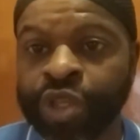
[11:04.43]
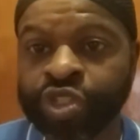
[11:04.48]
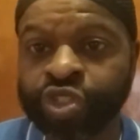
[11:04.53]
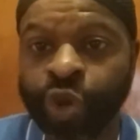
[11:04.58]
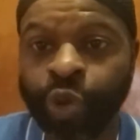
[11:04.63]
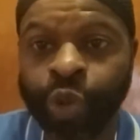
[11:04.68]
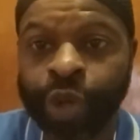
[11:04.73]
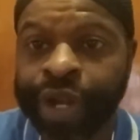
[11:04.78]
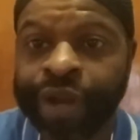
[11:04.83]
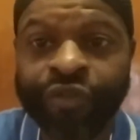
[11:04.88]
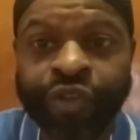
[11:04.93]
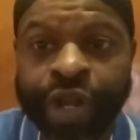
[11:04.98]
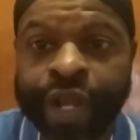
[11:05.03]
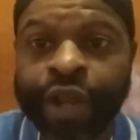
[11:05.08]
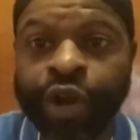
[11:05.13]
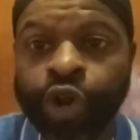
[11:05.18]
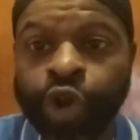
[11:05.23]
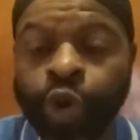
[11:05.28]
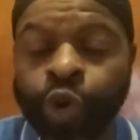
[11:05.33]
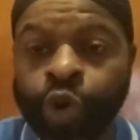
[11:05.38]
So whatever
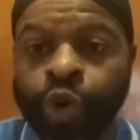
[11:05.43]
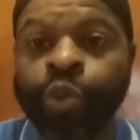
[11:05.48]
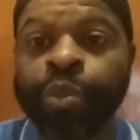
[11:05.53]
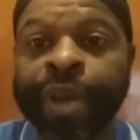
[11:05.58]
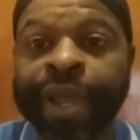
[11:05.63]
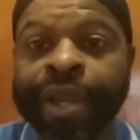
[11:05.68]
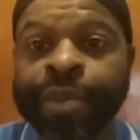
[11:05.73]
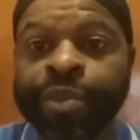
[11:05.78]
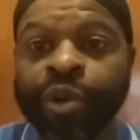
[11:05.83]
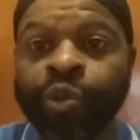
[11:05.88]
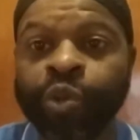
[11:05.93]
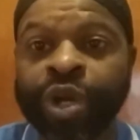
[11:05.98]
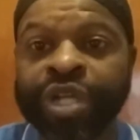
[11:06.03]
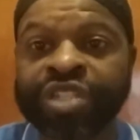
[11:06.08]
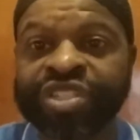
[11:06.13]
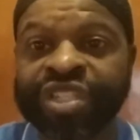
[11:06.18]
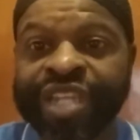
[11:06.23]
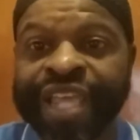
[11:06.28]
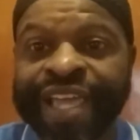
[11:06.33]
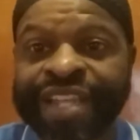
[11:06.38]
their local paper
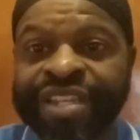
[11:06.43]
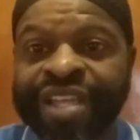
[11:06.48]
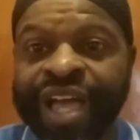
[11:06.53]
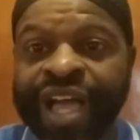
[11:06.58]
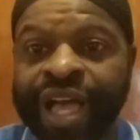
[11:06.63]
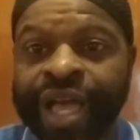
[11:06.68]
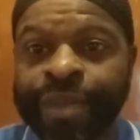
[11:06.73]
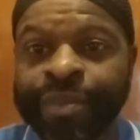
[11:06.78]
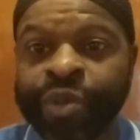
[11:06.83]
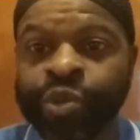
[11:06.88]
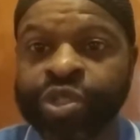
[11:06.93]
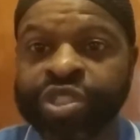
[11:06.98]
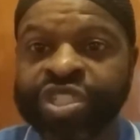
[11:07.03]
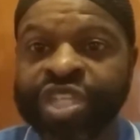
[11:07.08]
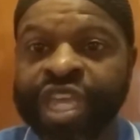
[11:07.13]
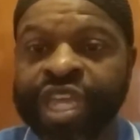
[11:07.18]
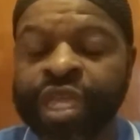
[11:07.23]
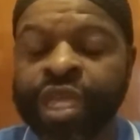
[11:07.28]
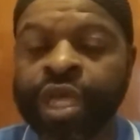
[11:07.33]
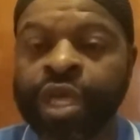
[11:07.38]
was at that time, it would
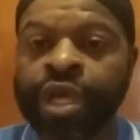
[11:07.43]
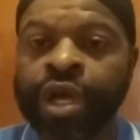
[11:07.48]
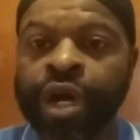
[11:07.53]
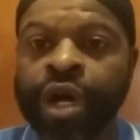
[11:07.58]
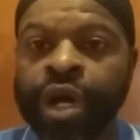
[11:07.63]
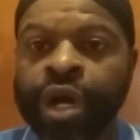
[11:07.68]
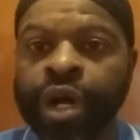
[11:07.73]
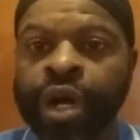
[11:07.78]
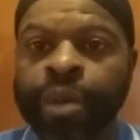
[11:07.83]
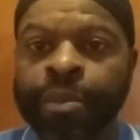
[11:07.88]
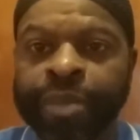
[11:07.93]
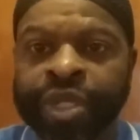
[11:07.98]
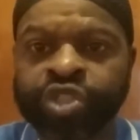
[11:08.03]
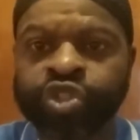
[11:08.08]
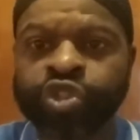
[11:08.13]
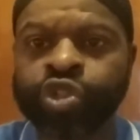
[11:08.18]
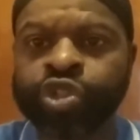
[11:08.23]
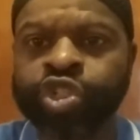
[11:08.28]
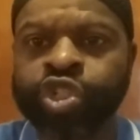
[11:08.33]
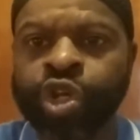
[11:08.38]
say, uh, Mr.